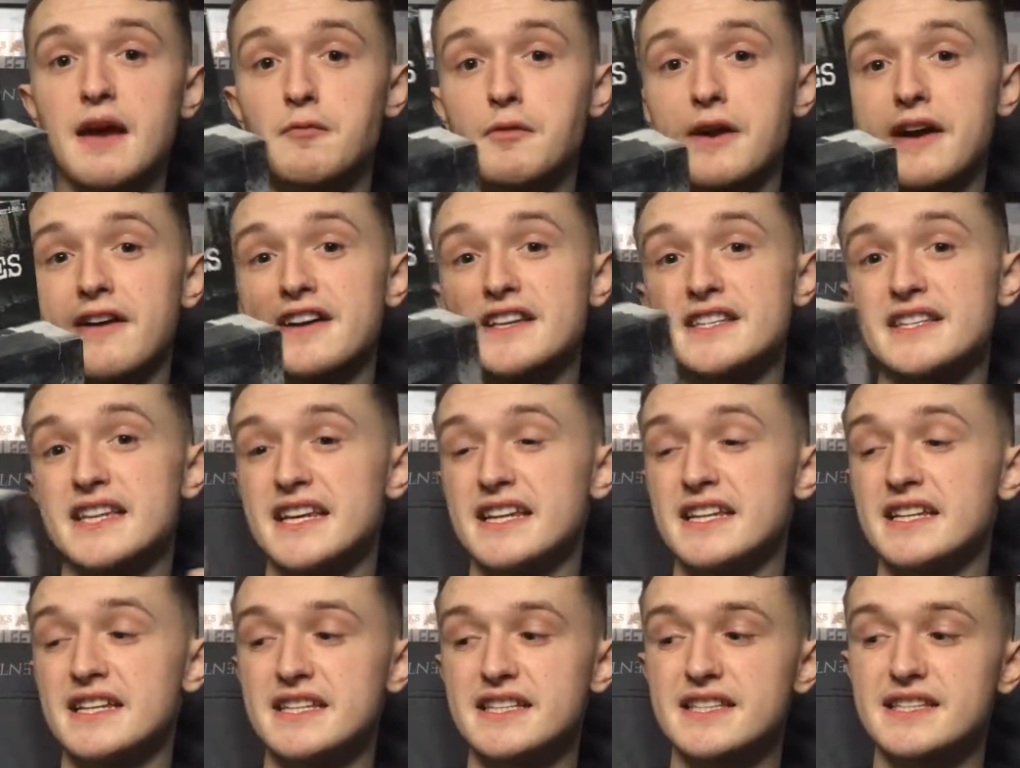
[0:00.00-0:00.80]
whereas
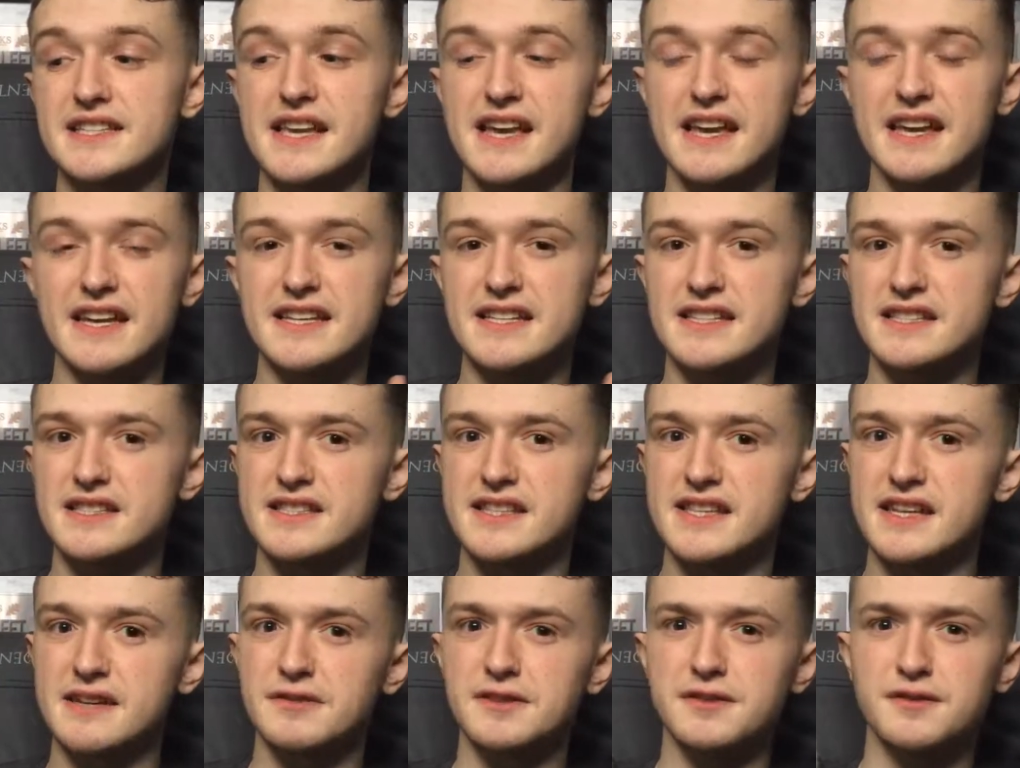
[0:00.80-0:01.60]
in this set he's
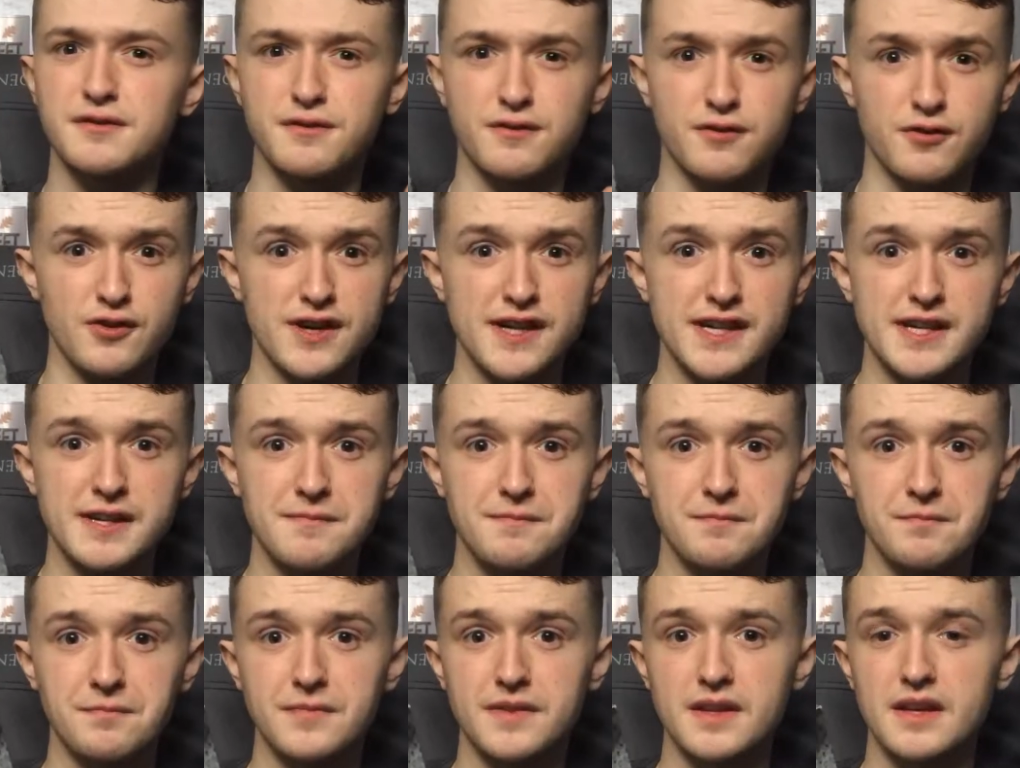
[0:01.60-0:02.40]
series 3.